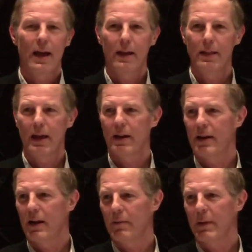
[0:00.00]
And
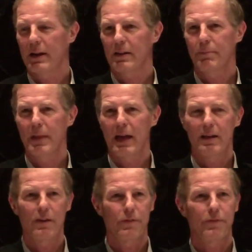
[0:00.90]
then uh, Michael
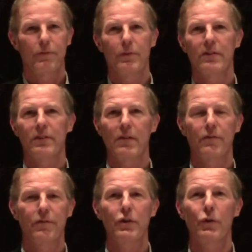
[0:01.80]
Ignatieff
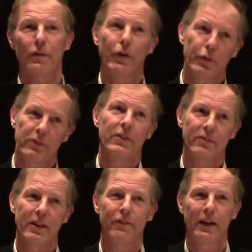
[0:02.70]
received fewer votes than
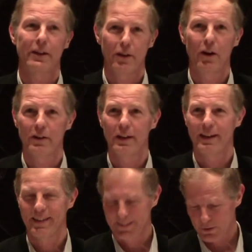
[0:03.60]
Stéphane Dion
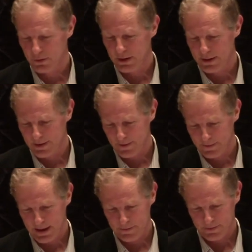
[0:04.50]
did. So there you go.
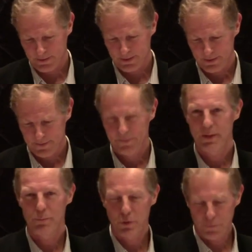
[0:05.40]
That was a,
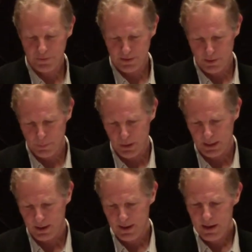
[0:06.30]
proof was in the
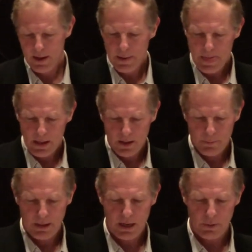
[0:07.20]
pudding.
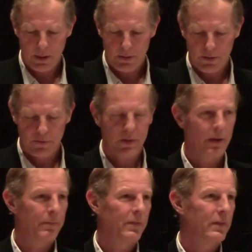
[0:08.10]
But anyway, there's
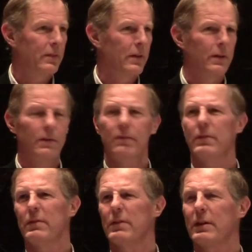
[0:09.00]
um, the,
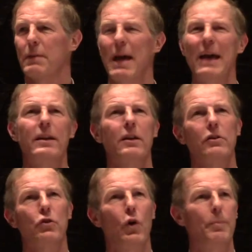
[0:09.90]
the command and
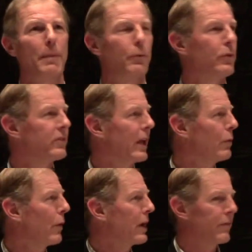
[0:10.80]
control people will say,
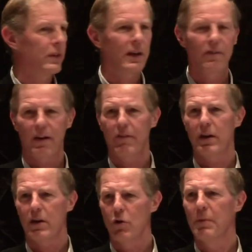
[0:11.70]
well, we have to give
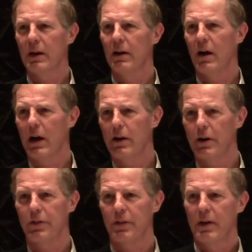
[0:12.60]
every human on
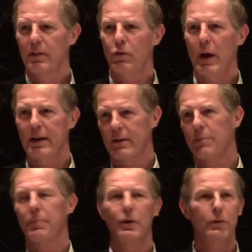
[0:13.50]
Earth the right
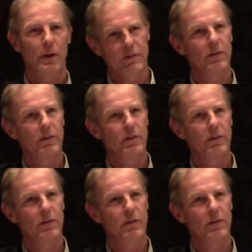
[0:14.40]
to pollute a